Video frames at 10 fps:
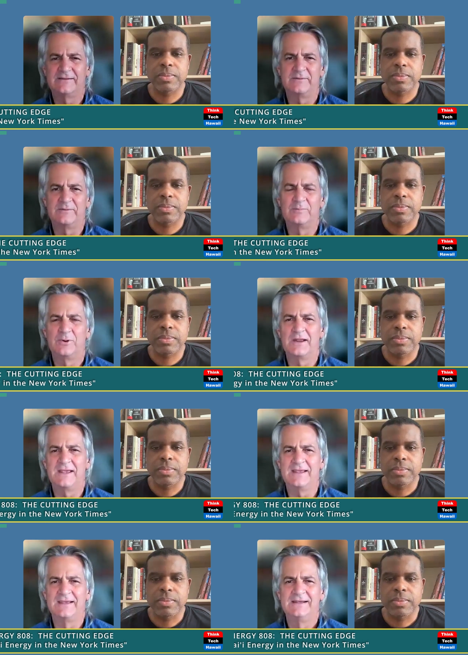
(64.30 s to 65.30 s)
Speaker 1: uh, the
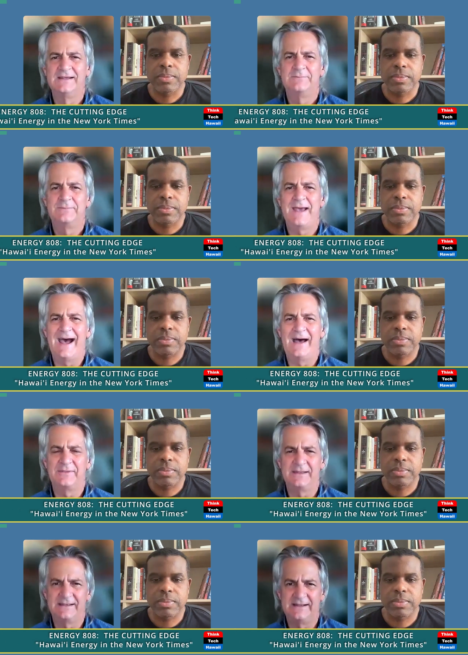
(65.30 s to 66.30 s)
reporting path.
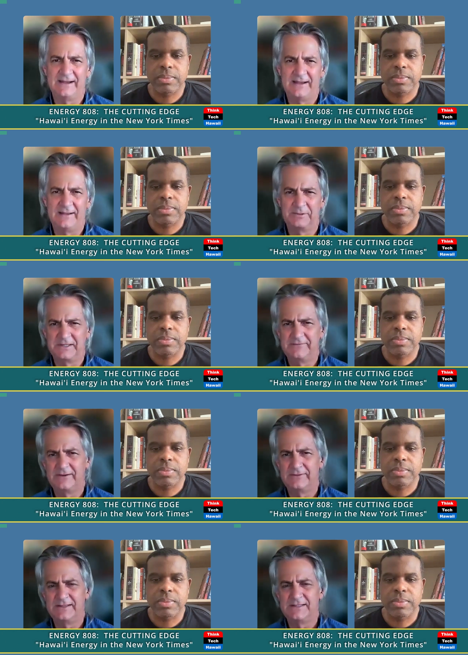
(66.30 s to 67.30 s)
That uh, I believe I
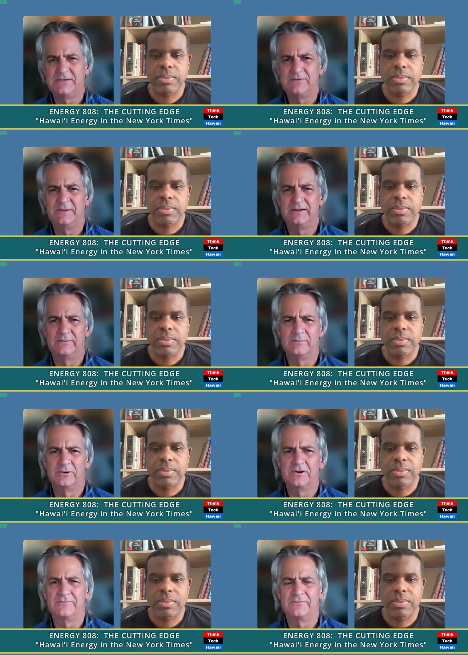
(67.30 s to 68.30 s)
read that you've been a
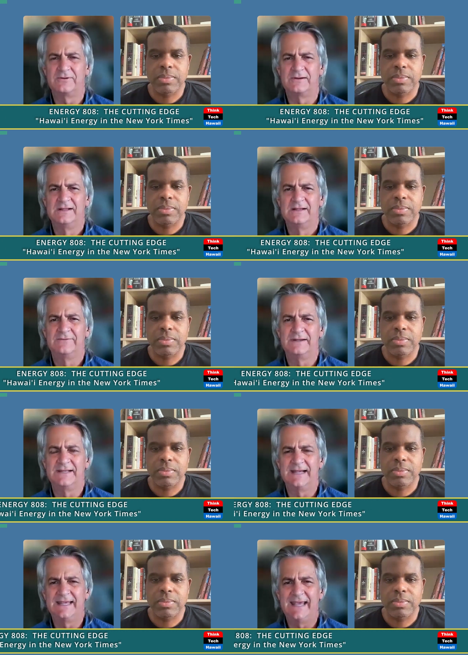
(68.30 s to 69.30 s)
reporter for for
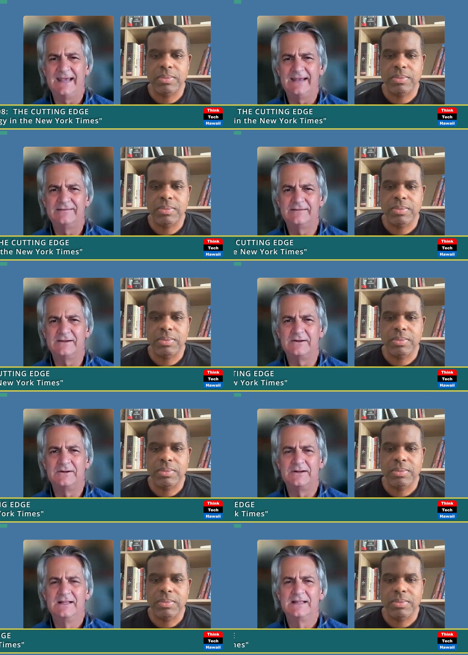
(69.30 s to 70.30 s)
decades. So
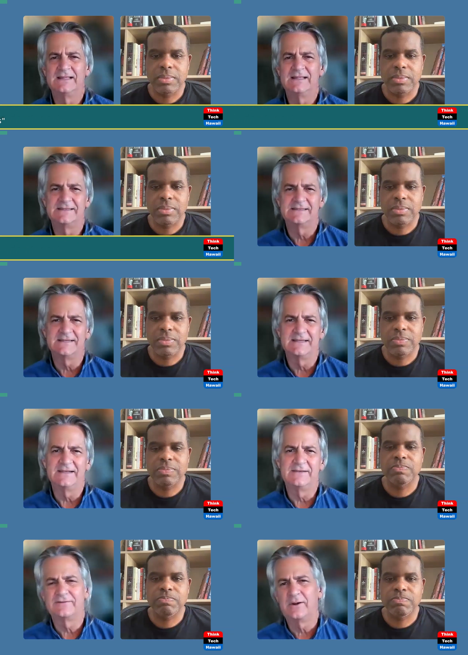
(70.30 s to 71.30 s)
let uh, you
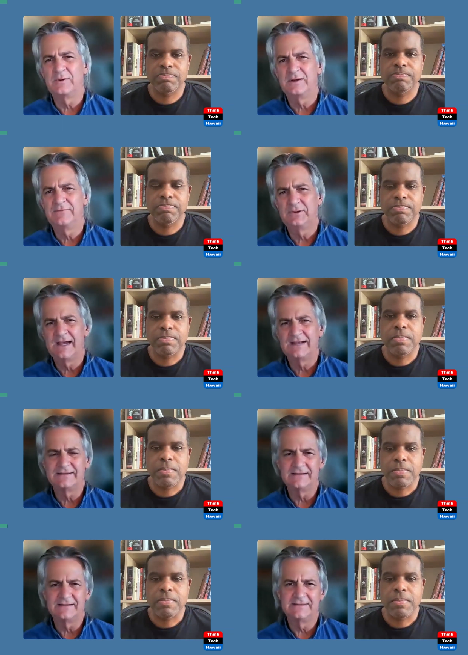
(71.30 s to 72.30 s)
know start wherever you'd like
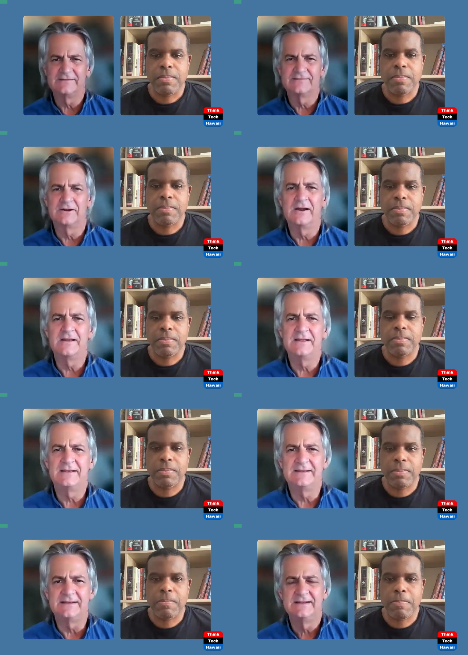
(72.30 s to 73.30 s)
to, to start
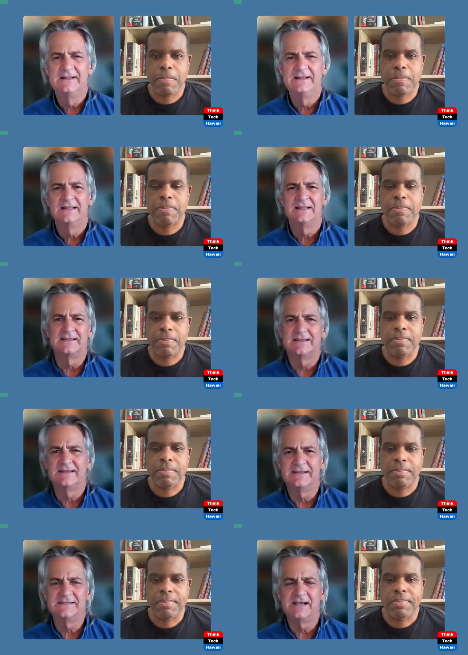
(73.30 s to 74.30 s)
and.
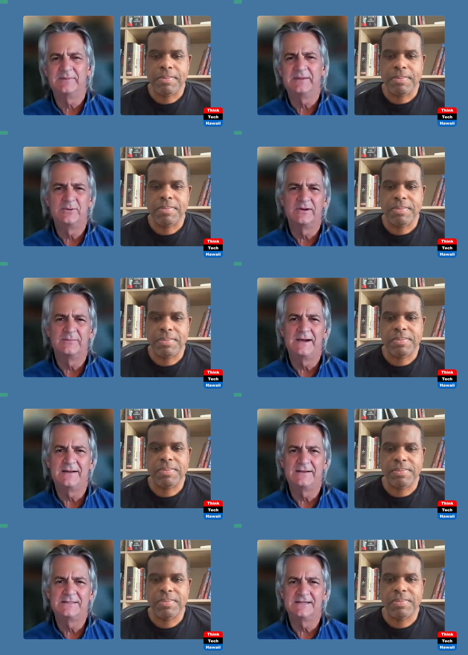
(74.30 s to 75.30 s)
Kind uh, of tell me more
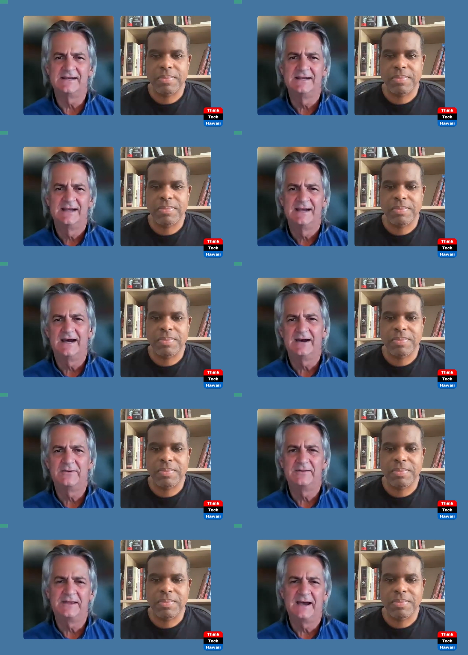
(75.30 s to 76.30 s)
about how
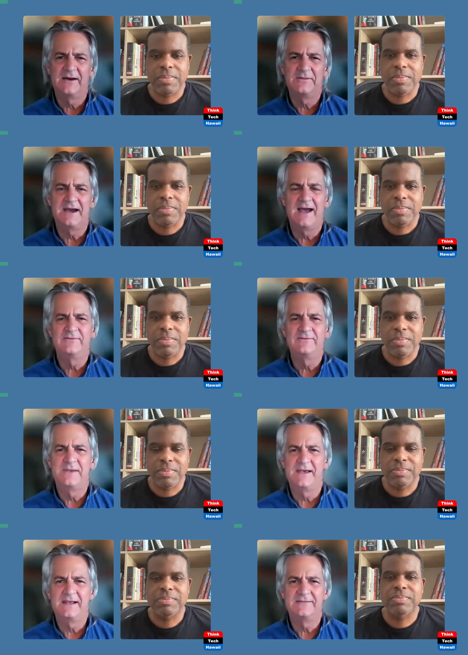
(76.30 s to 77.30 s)
how the Ivan
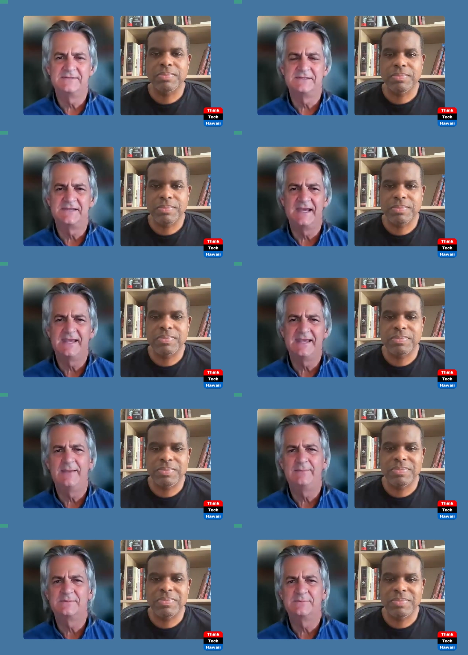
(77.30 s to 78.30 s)
Penn of today
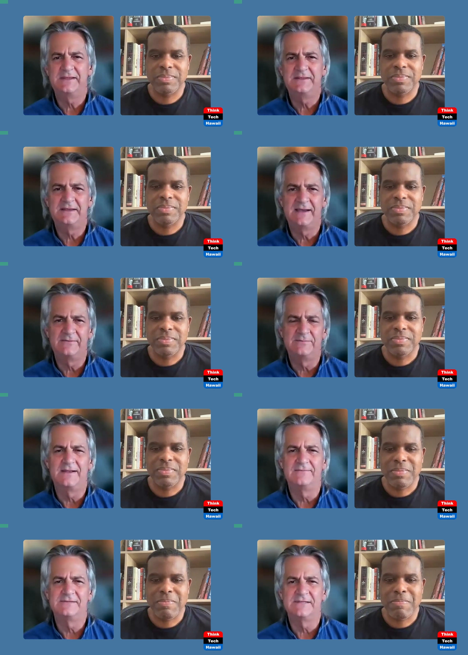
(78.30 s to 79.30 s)
came to be the Ivan Penn
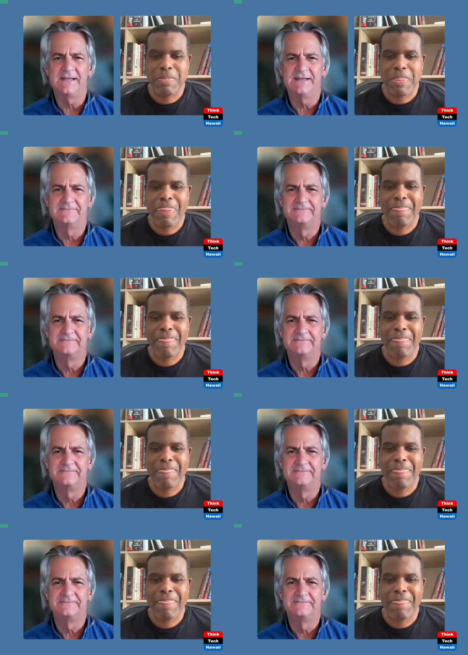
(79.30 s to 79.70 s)
of today.